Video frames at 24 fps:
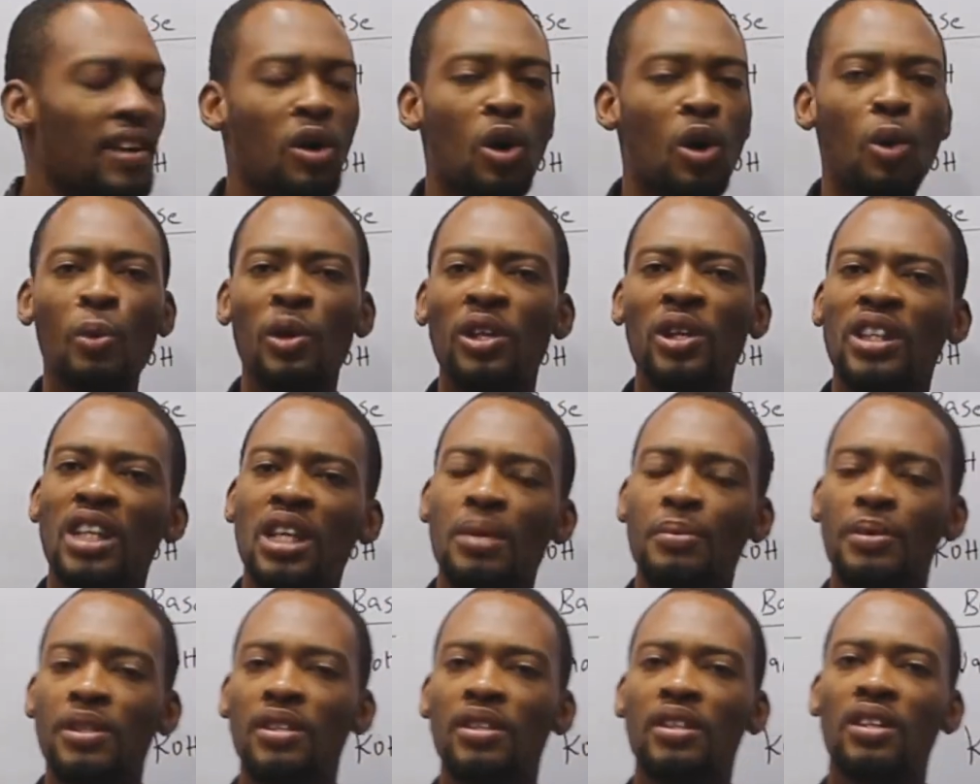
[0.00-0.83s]
a common
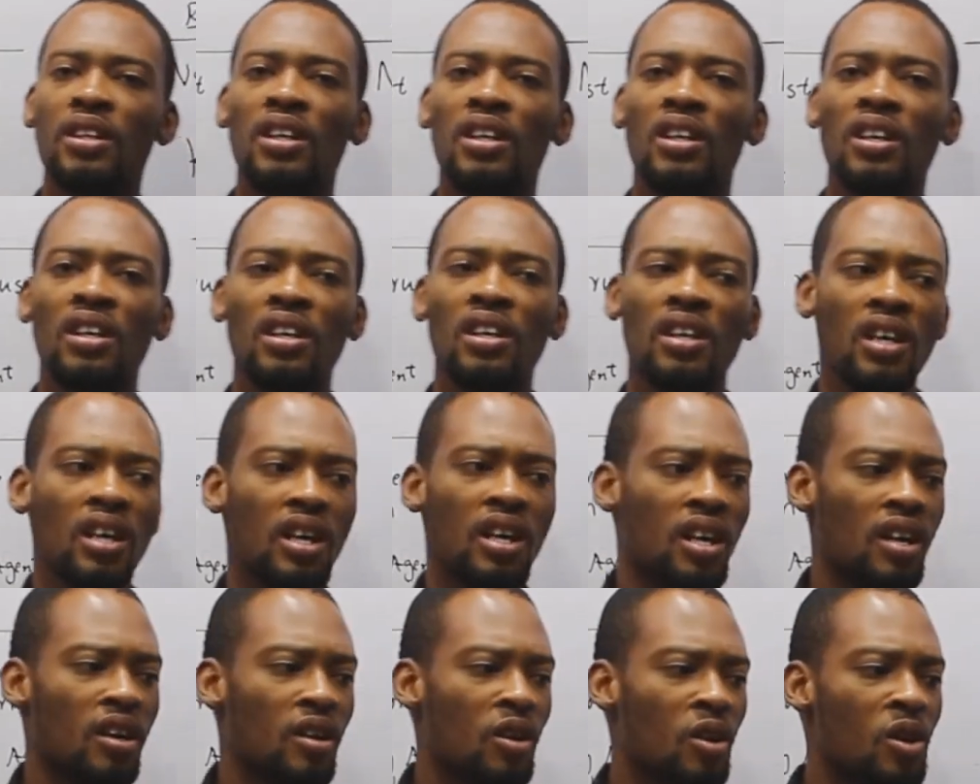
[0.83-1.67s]
names,
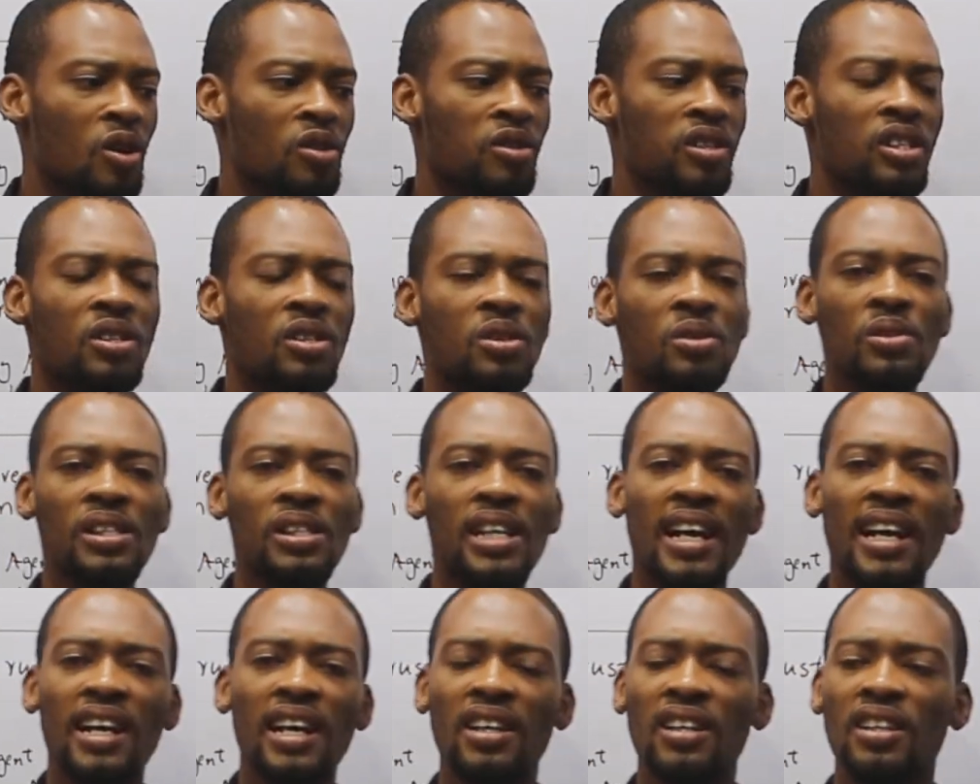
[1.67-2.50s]
uh, caustic
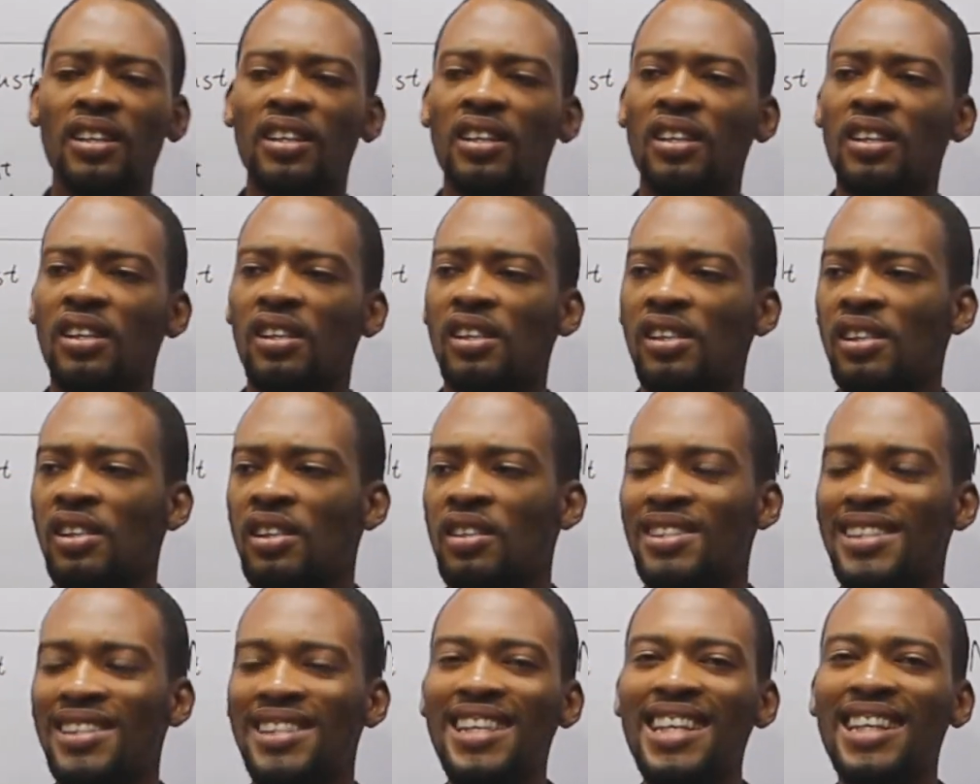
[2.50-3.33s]
soda, uh,
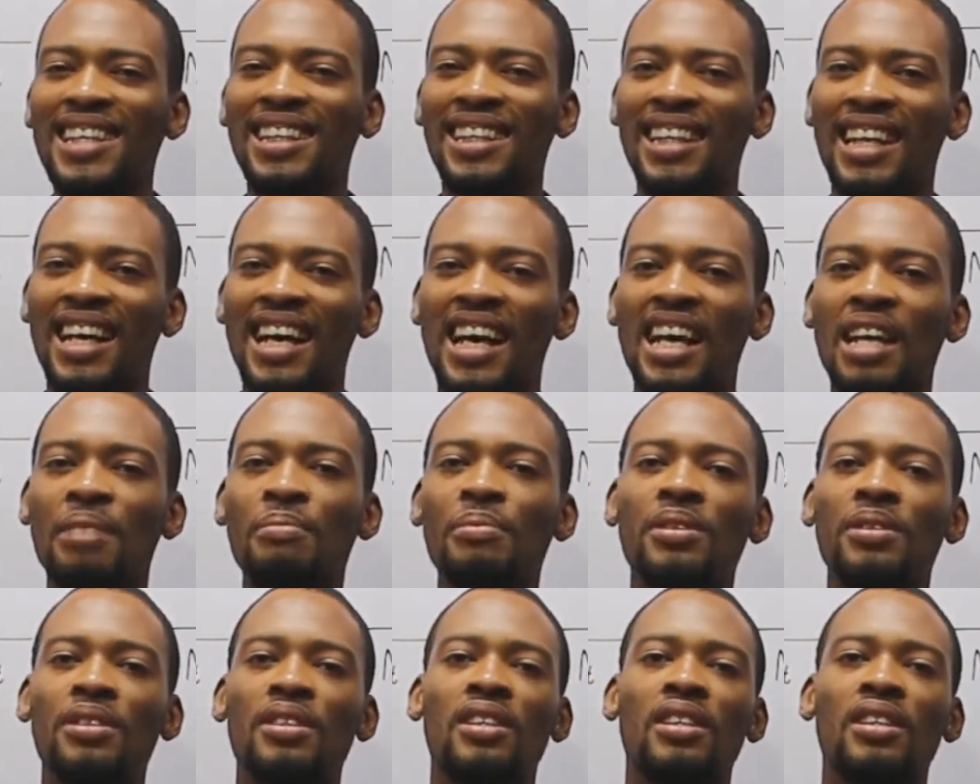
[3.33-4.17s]
slake
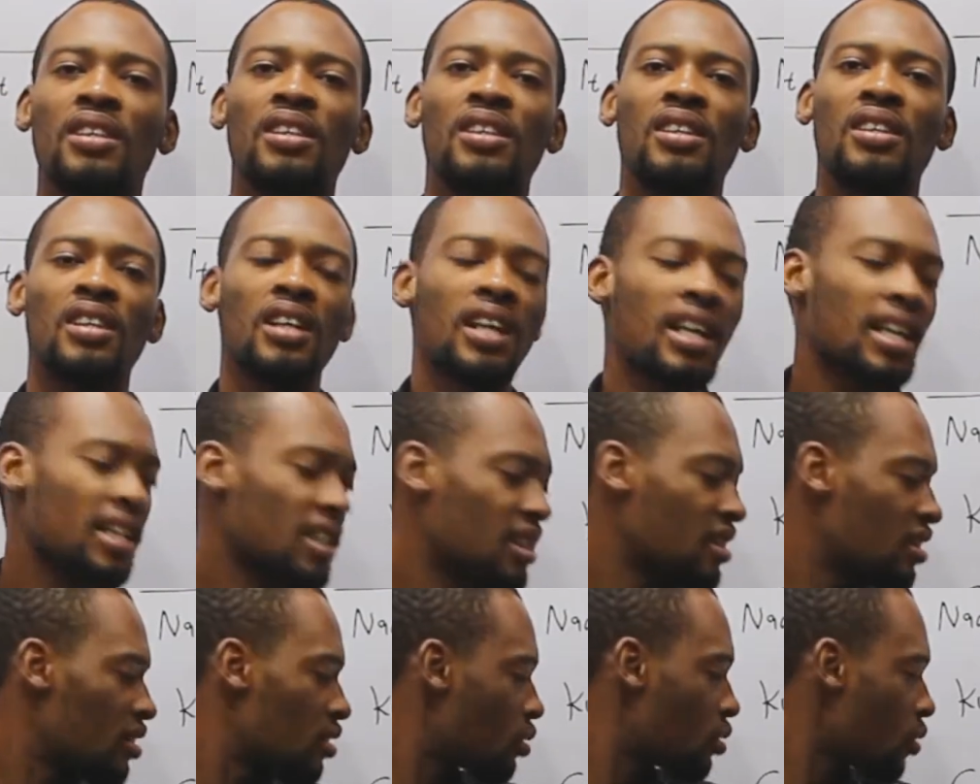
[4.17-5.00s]
lime,
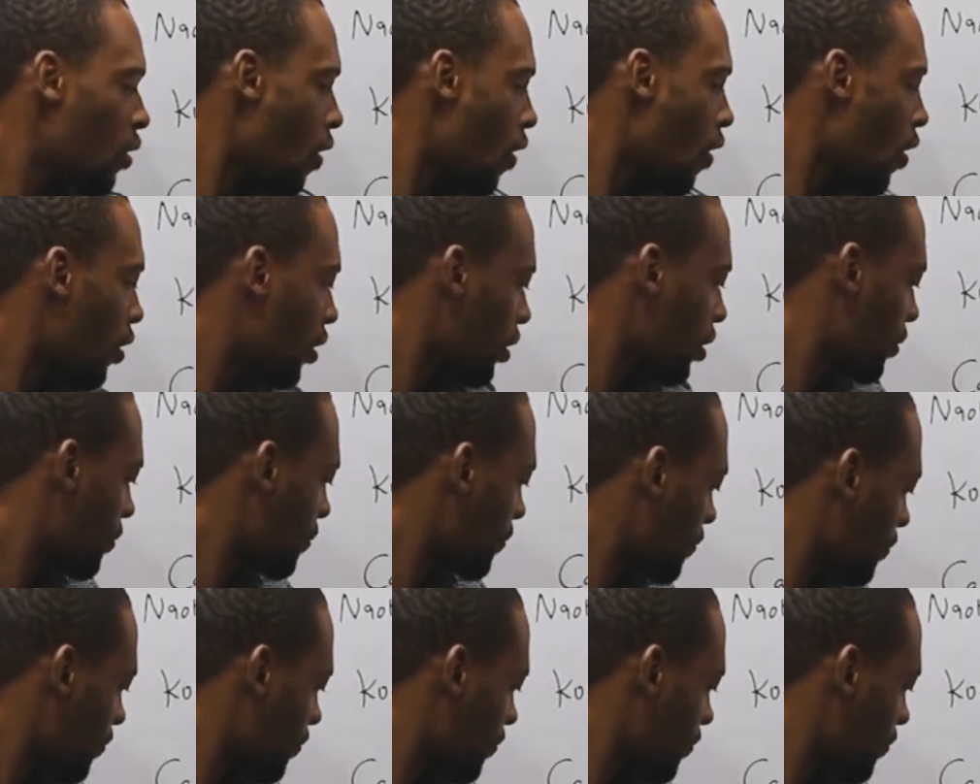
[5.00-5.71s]
and so on.